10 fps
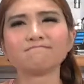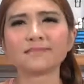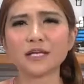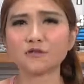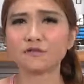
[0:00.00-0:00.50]

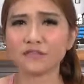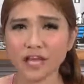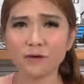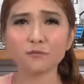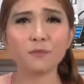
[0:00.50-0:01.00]
that you
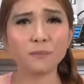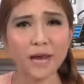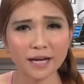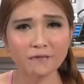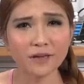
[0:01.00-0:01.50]
think would
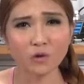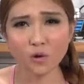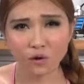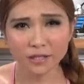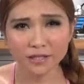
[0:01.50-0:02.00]
benefit
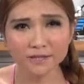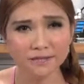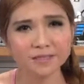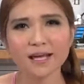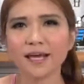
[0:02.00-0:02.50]
your
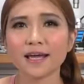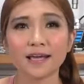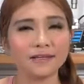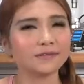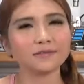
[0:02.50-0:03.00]
audience,
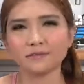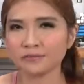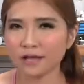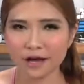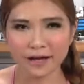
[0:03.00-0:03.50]
it's
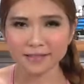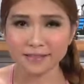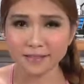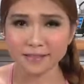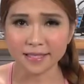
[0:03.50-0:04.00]
not
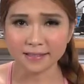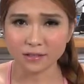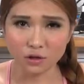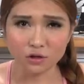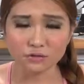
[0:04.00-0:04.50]
as easy as
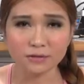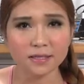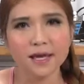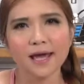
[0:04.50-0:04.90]
it looks.